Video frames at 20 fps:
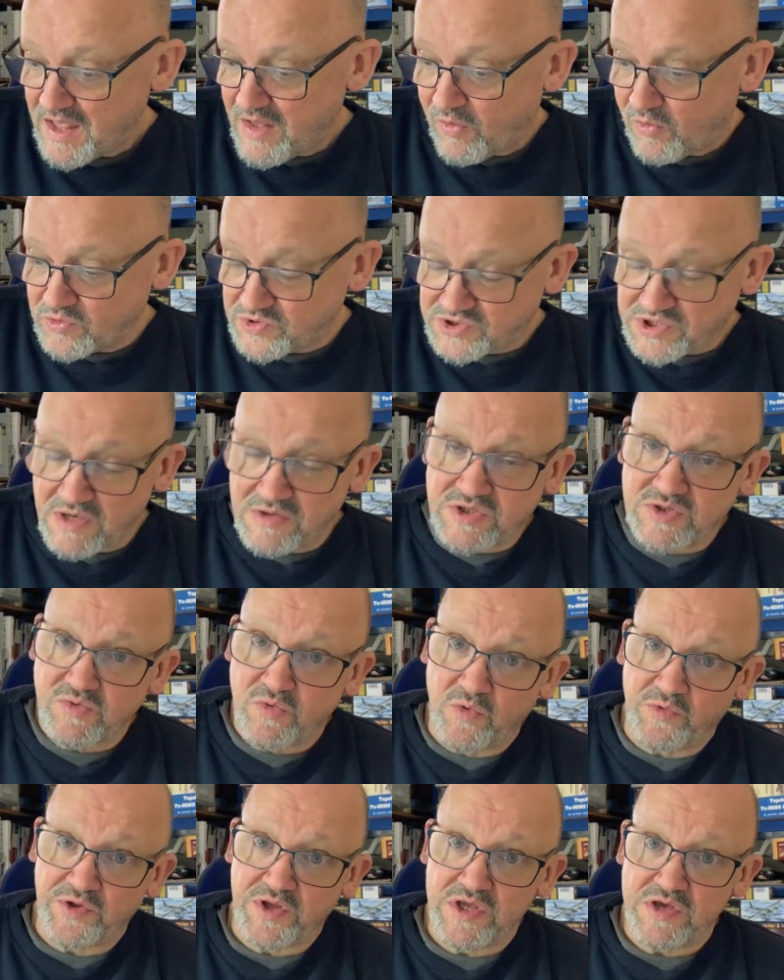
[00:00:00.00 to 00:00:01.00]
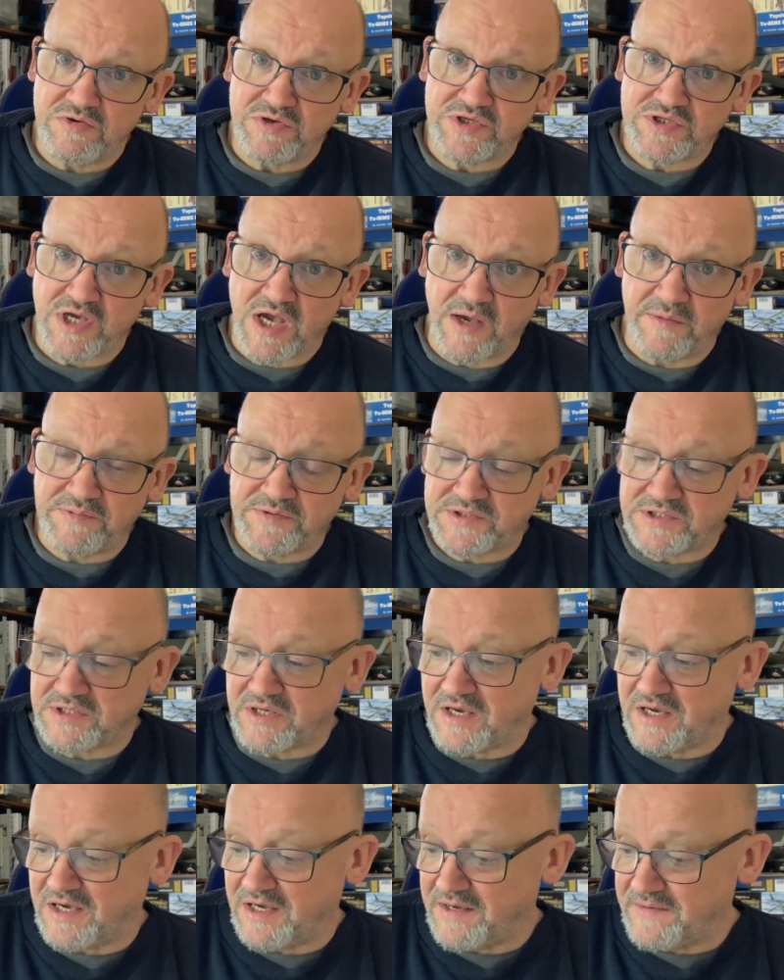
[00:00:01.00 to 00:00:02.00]
Also to all the new subs,
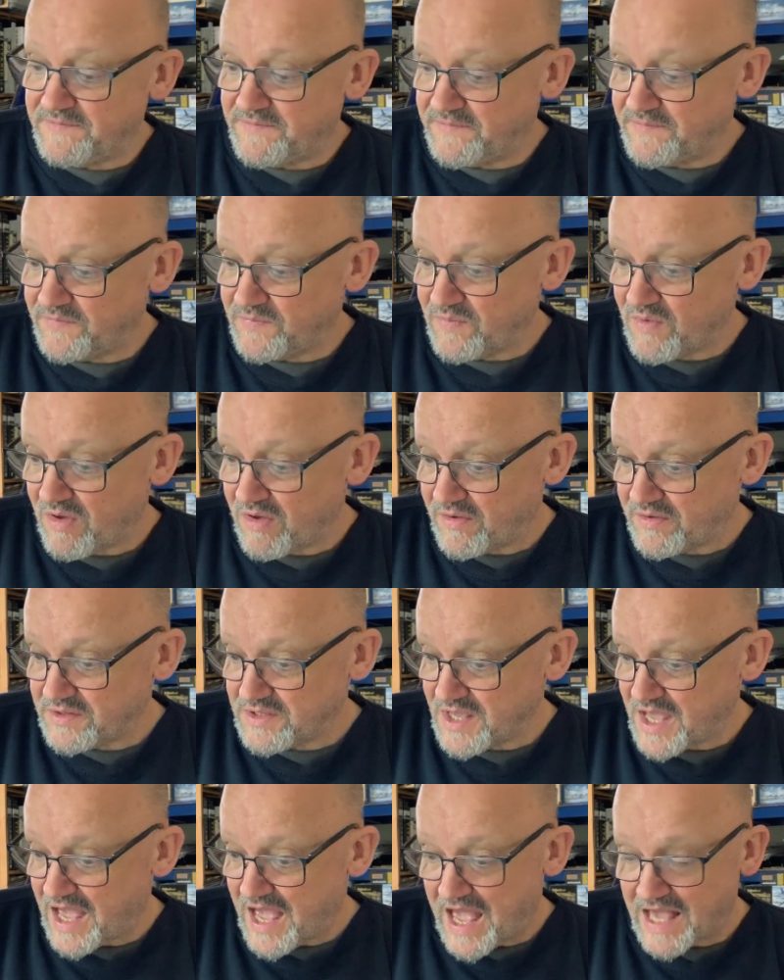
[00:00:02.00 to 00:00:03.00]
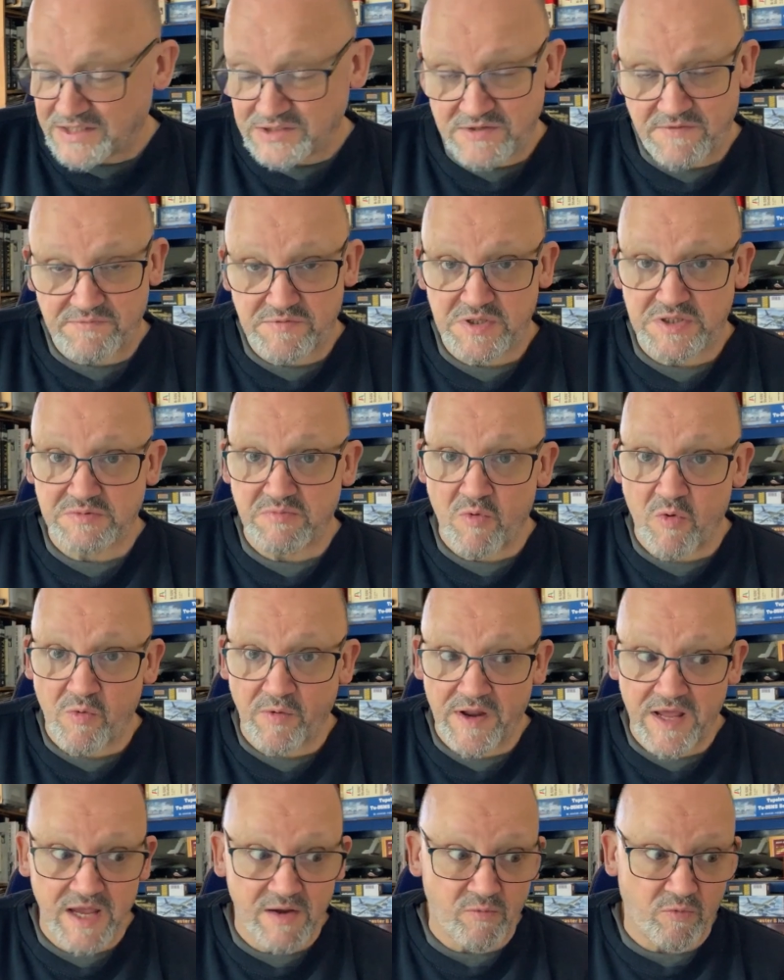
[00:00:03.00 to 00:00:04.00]
as of this
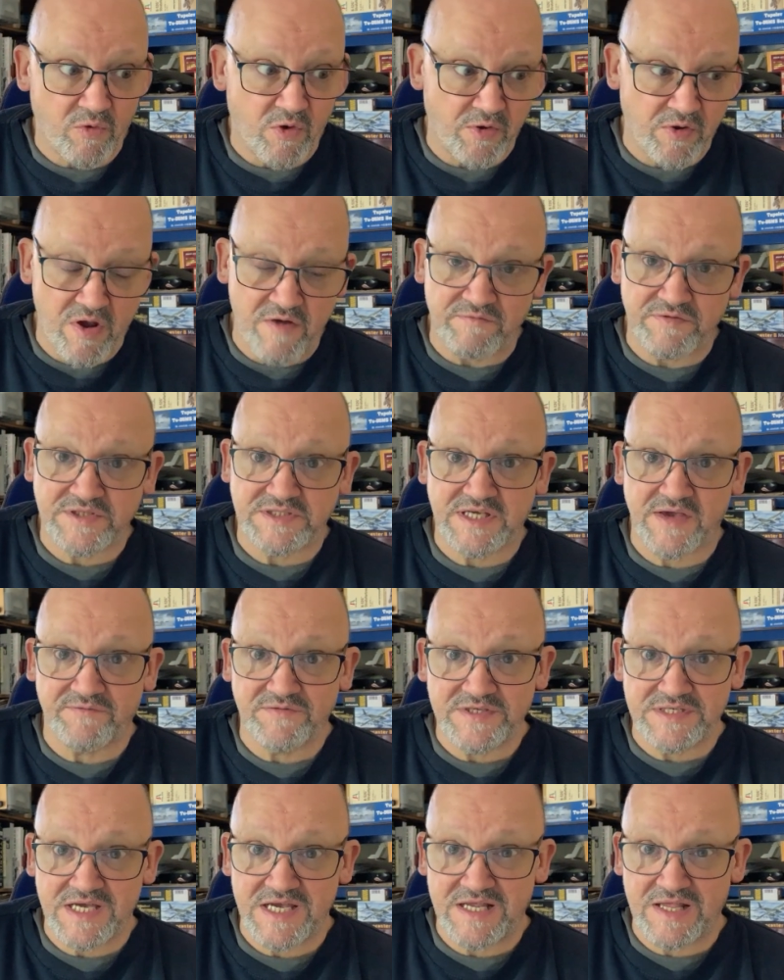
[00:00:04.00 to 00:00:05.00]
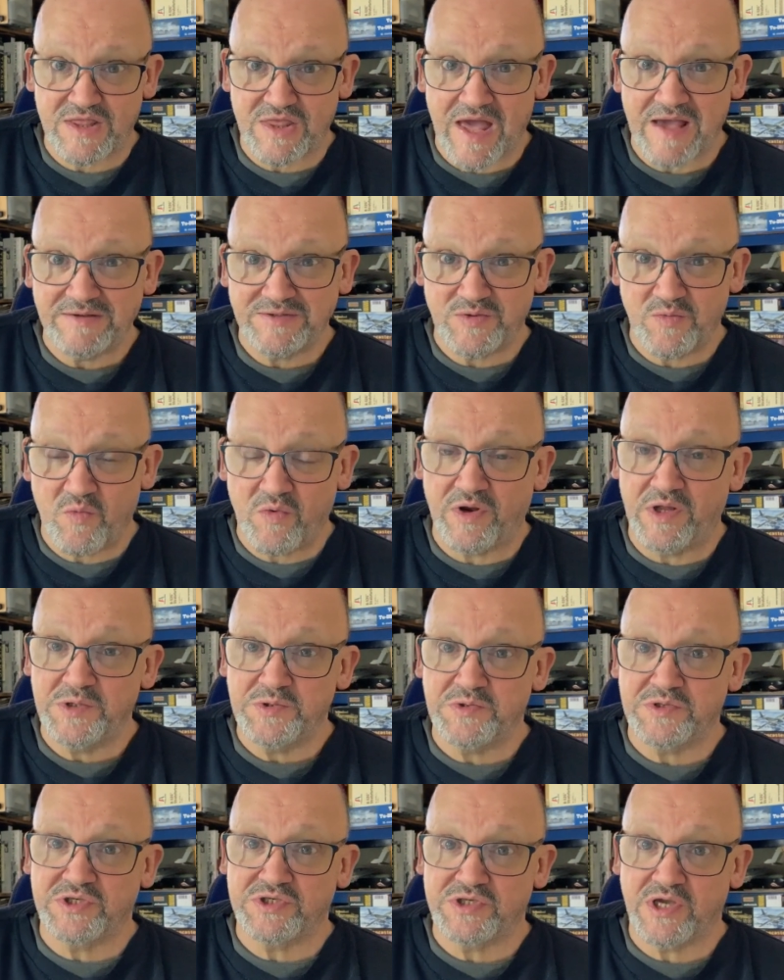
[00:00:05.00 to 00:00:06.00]
morning, we're on over
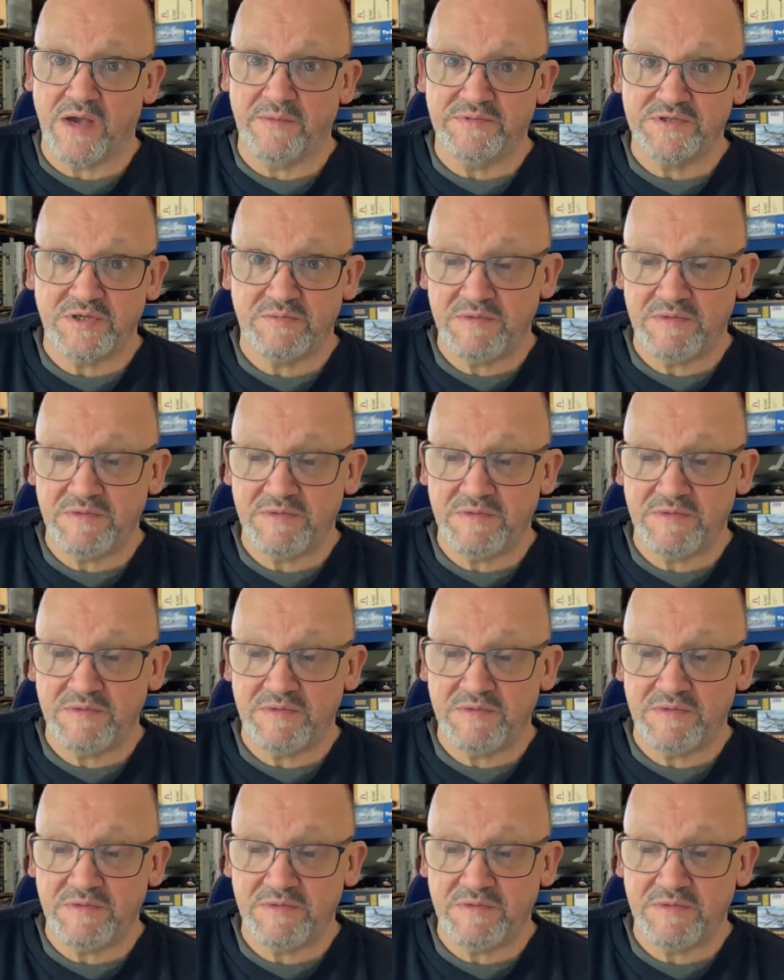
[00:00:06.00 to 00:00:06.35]
17,100 subs.